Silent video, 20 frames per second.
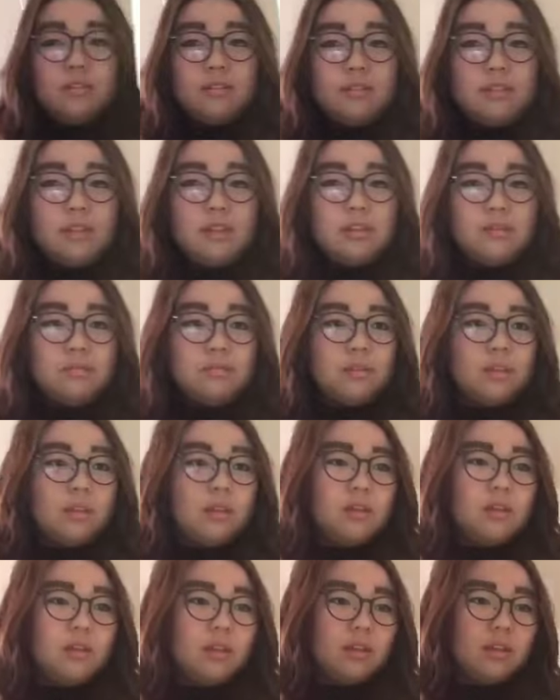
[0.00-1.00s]
see?
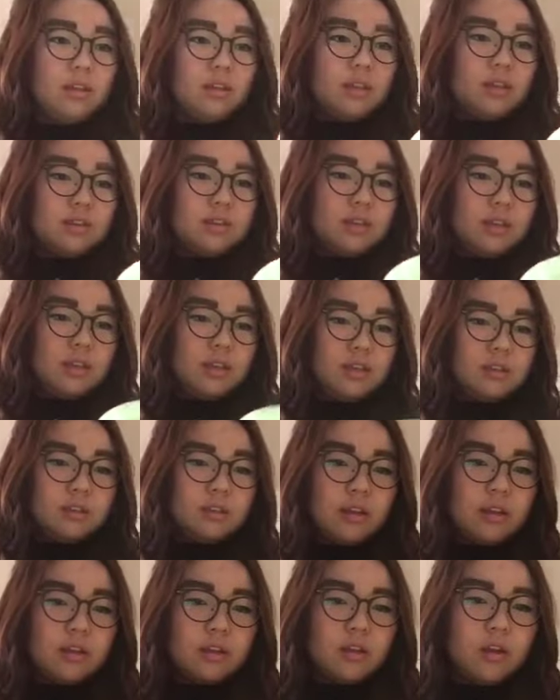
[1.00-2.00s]
They taste
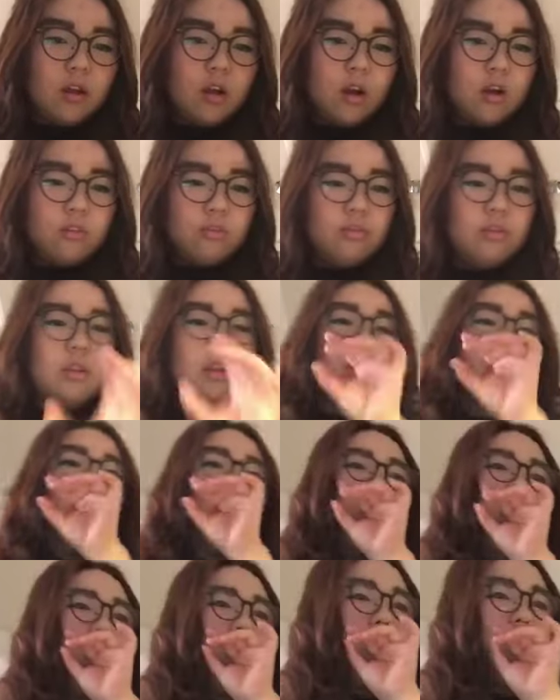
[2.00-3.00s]
like coffee.
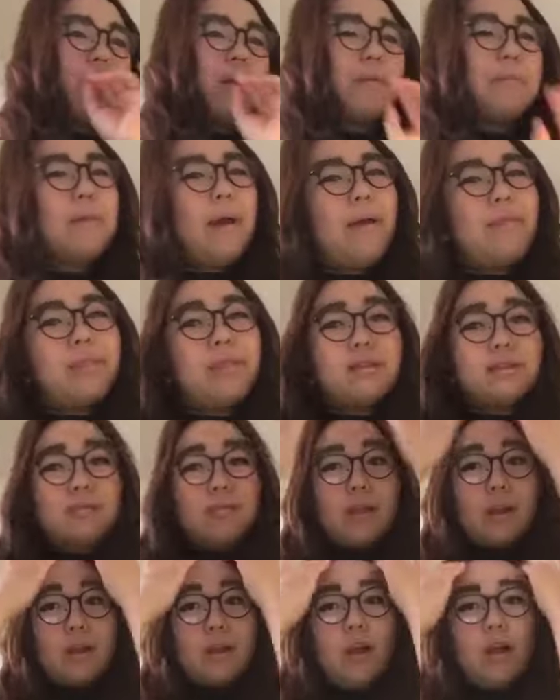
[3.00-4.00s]
How bad? This is
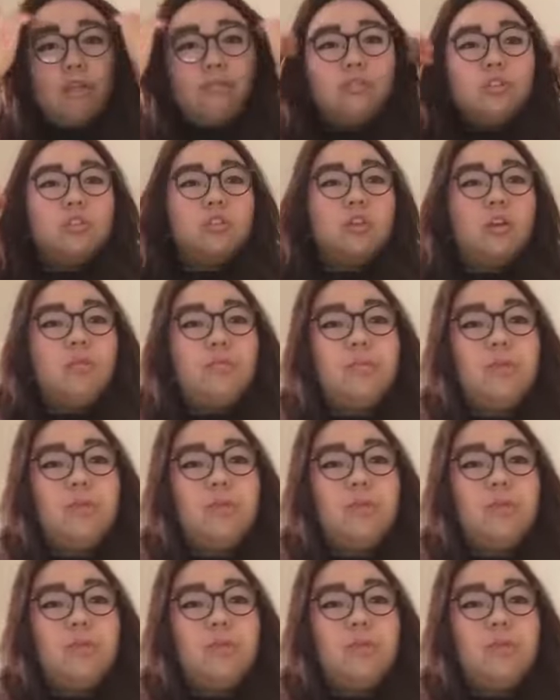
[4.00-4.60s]
my coffee shop.